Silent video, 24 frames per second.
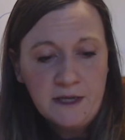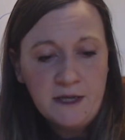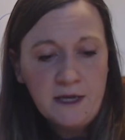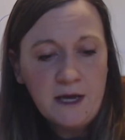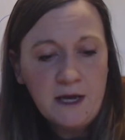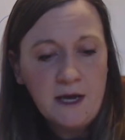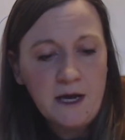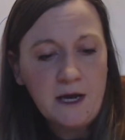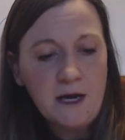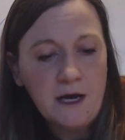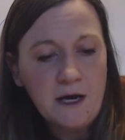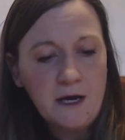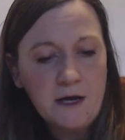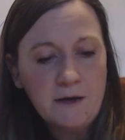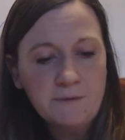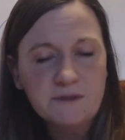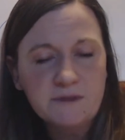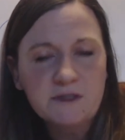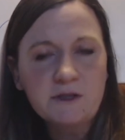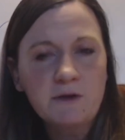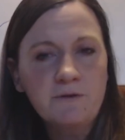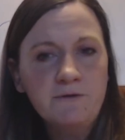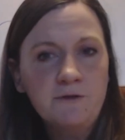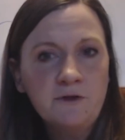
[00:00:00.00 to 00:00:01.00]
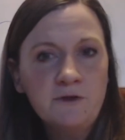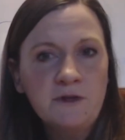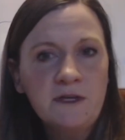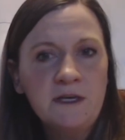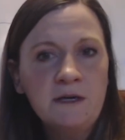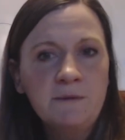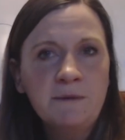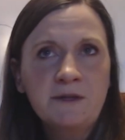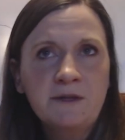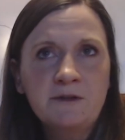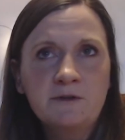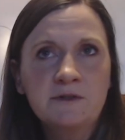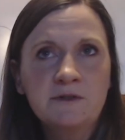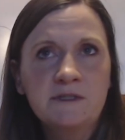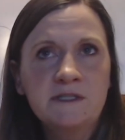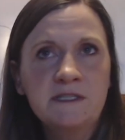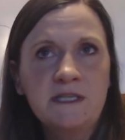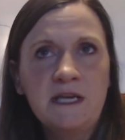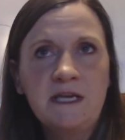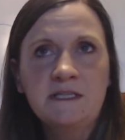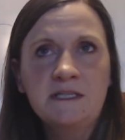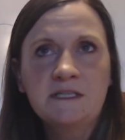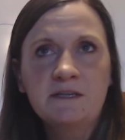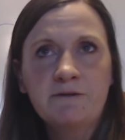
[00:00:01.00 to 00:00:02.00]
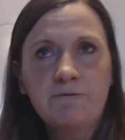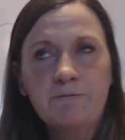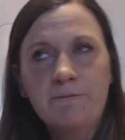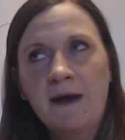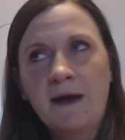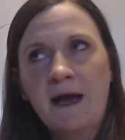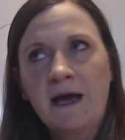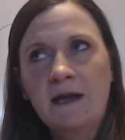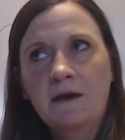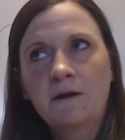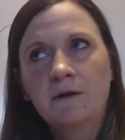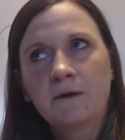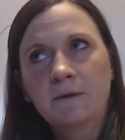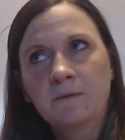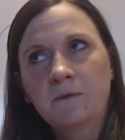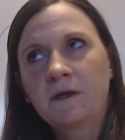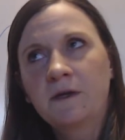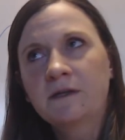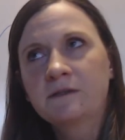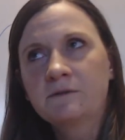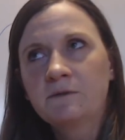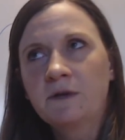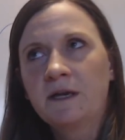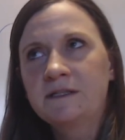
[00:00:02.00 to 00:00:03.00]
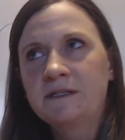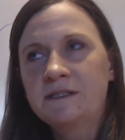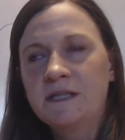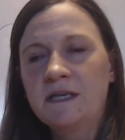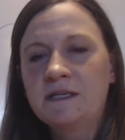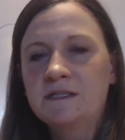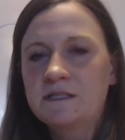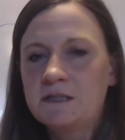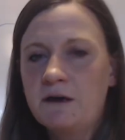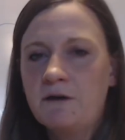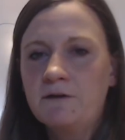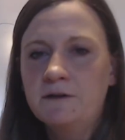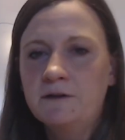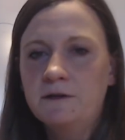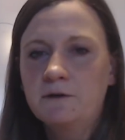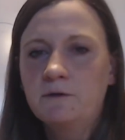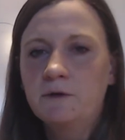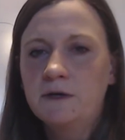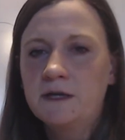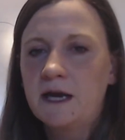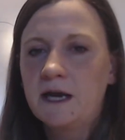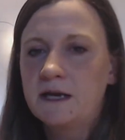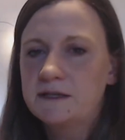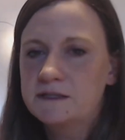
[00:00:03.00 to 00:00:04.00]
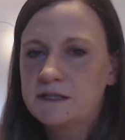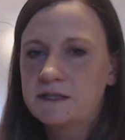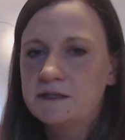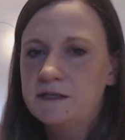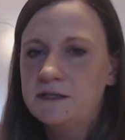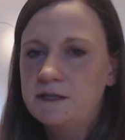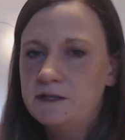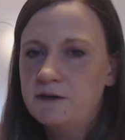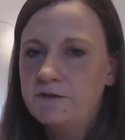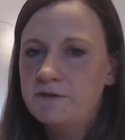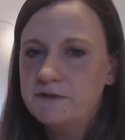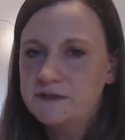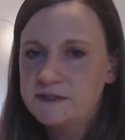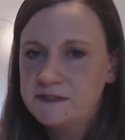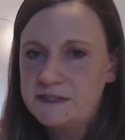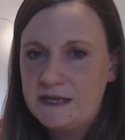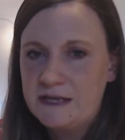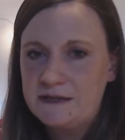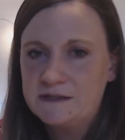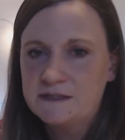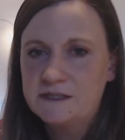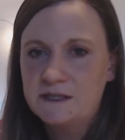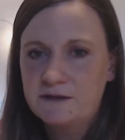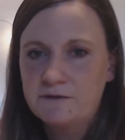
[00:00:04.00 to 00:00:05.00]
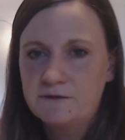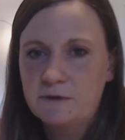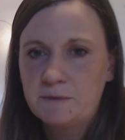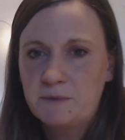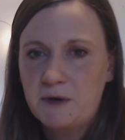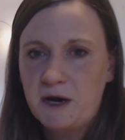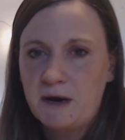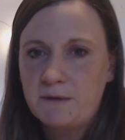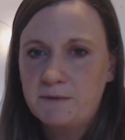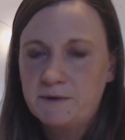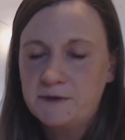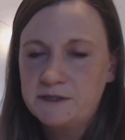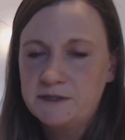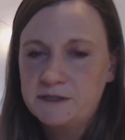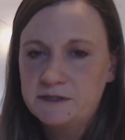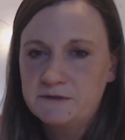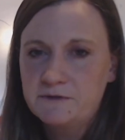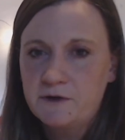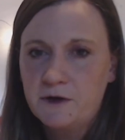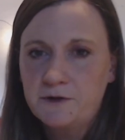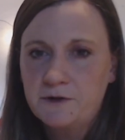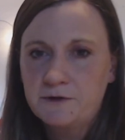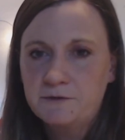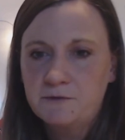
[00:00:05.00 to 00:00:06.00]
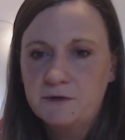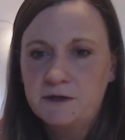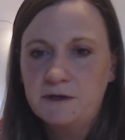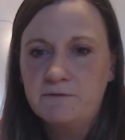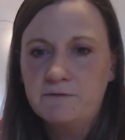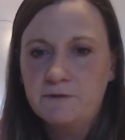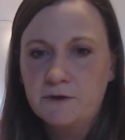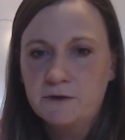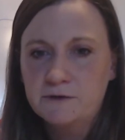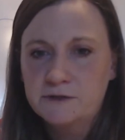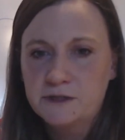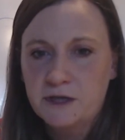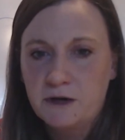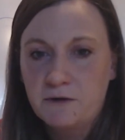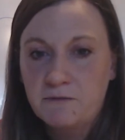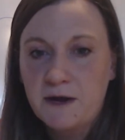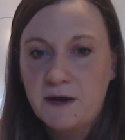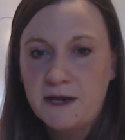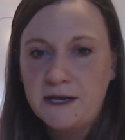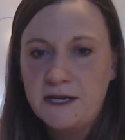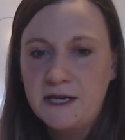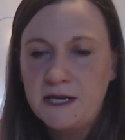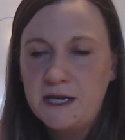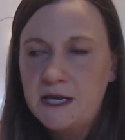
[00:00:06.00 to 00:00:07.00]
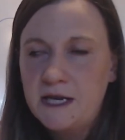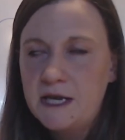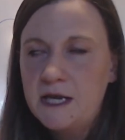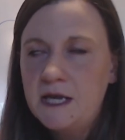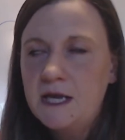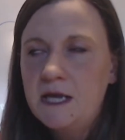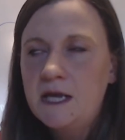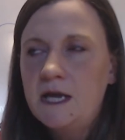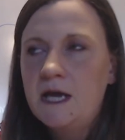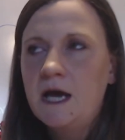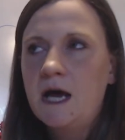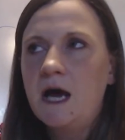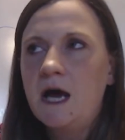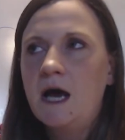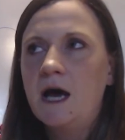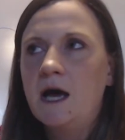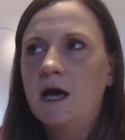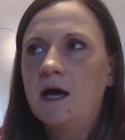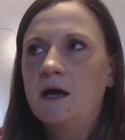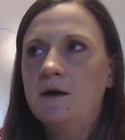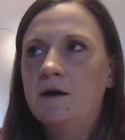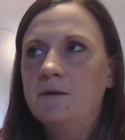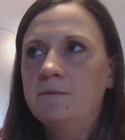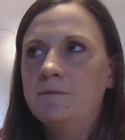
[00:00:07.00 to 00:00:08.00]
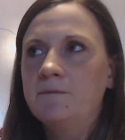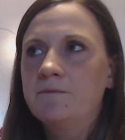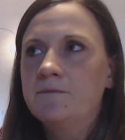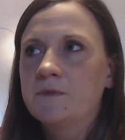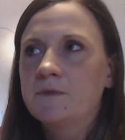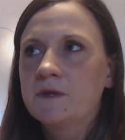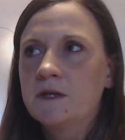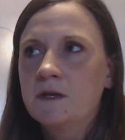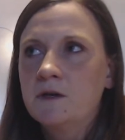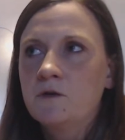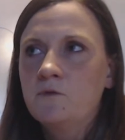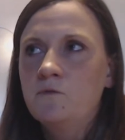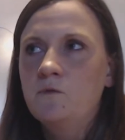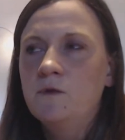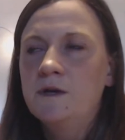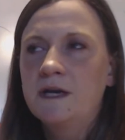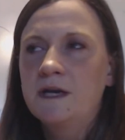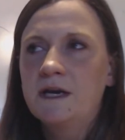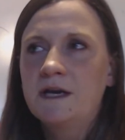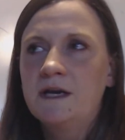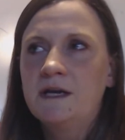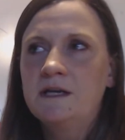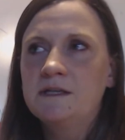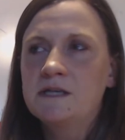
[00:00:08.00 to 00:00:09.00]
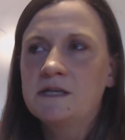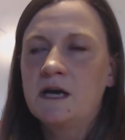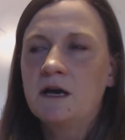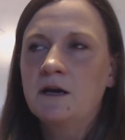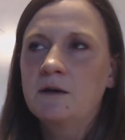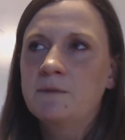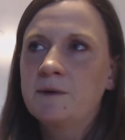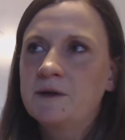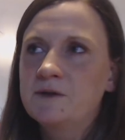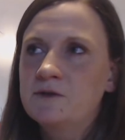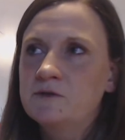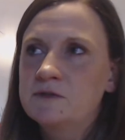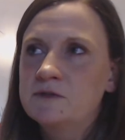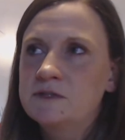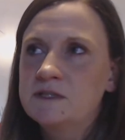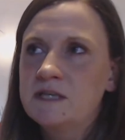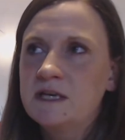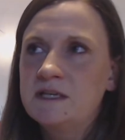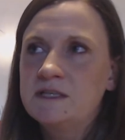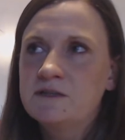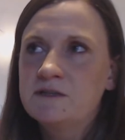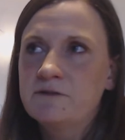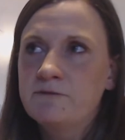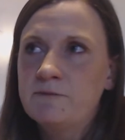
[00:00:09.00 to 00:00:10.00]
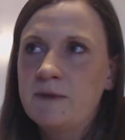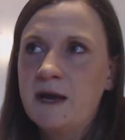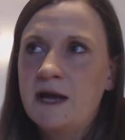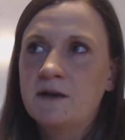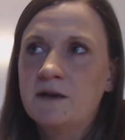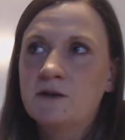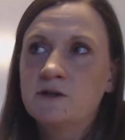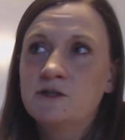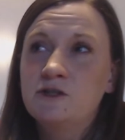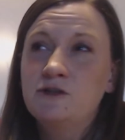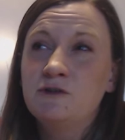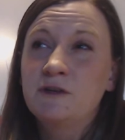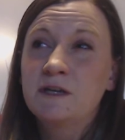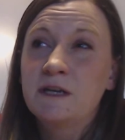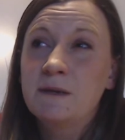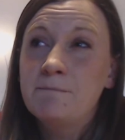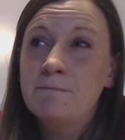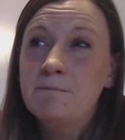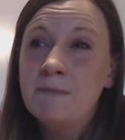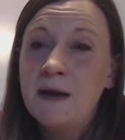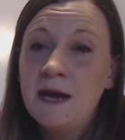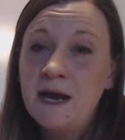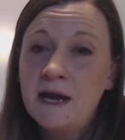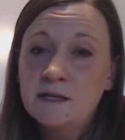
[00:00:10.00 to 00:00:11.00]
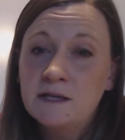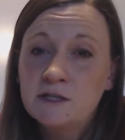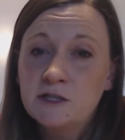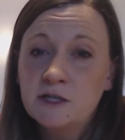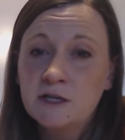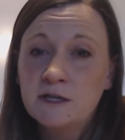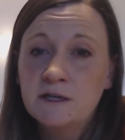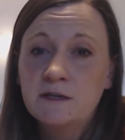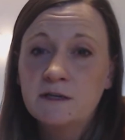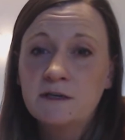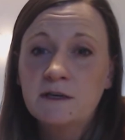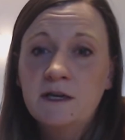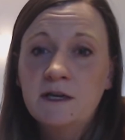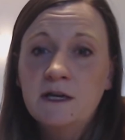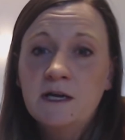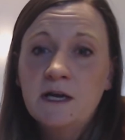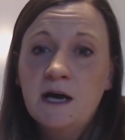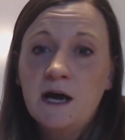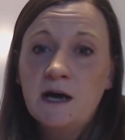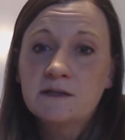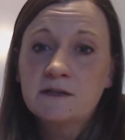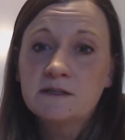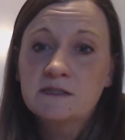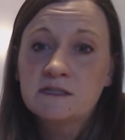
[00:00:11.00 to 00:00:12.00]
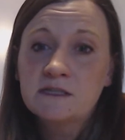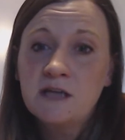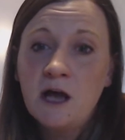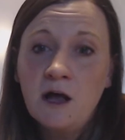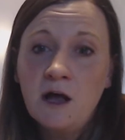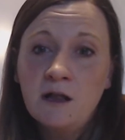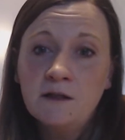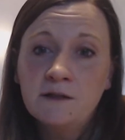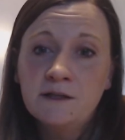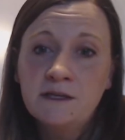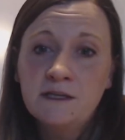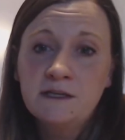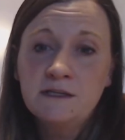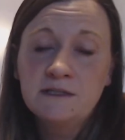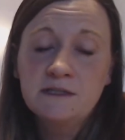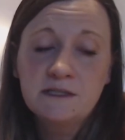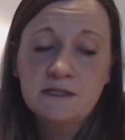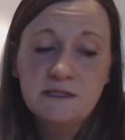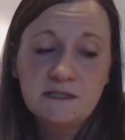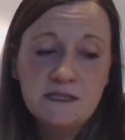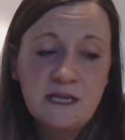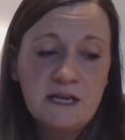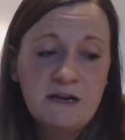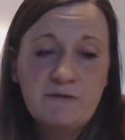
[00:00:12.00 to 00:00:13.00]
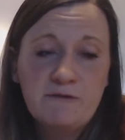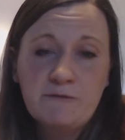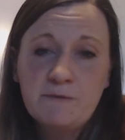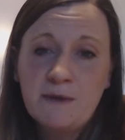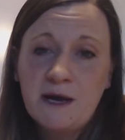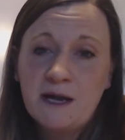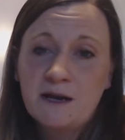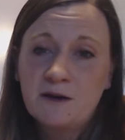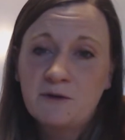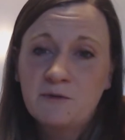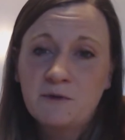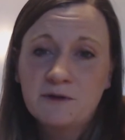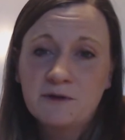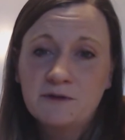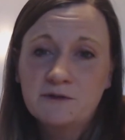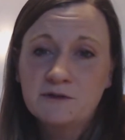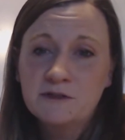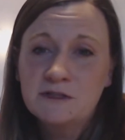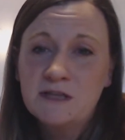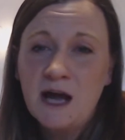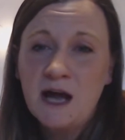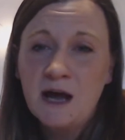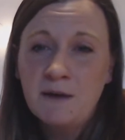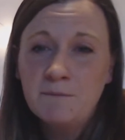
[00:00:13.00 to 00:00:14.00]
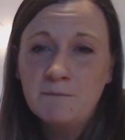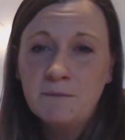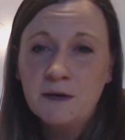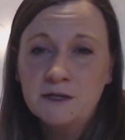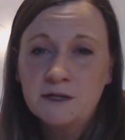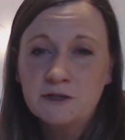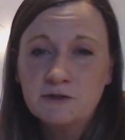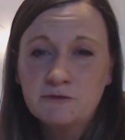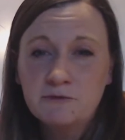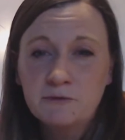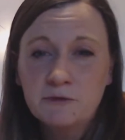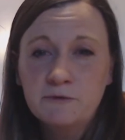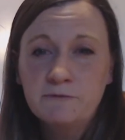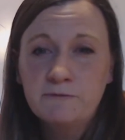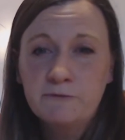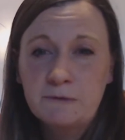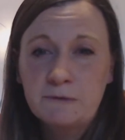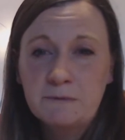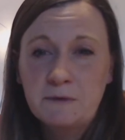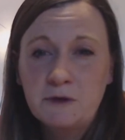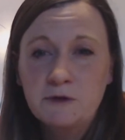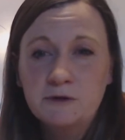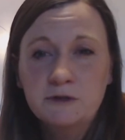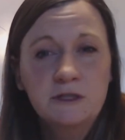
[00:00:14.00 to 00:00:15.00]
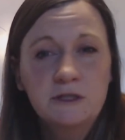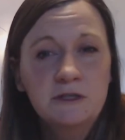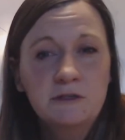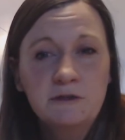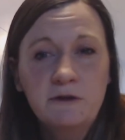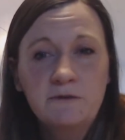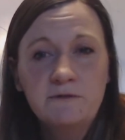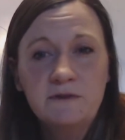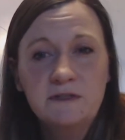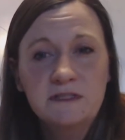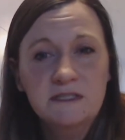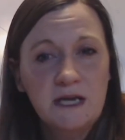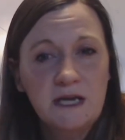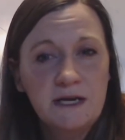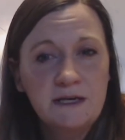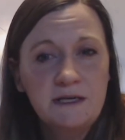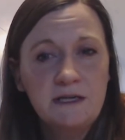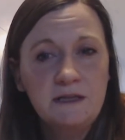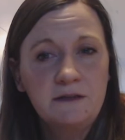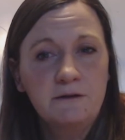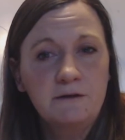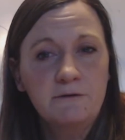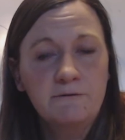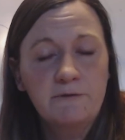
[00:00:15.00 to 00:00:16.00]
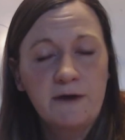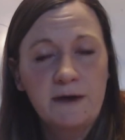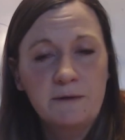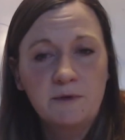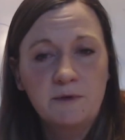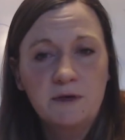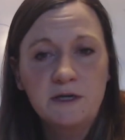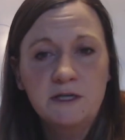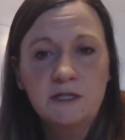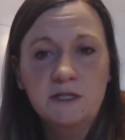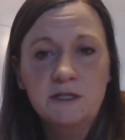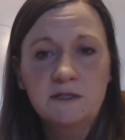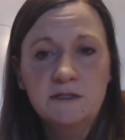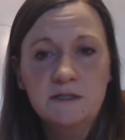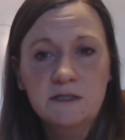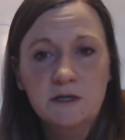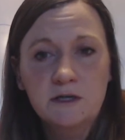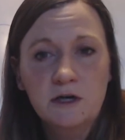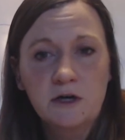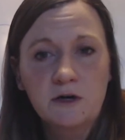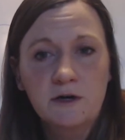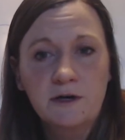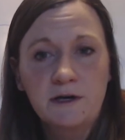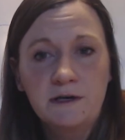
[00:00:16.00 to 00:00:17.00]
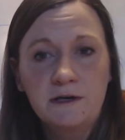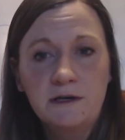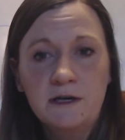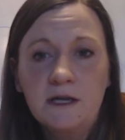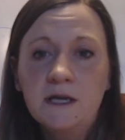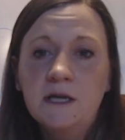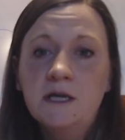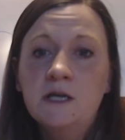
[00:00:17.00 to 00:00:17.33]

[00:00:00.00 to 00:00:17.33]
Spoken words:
So if you think about those states of matter, because when I say solid, liquid, gas, I think you have a sense of the properties of all 3 of those already. When I talk about those states of matter, as you can imagine, a solid is a state of matter where there's not much room for motion. You have these tiny little vibrations occurring.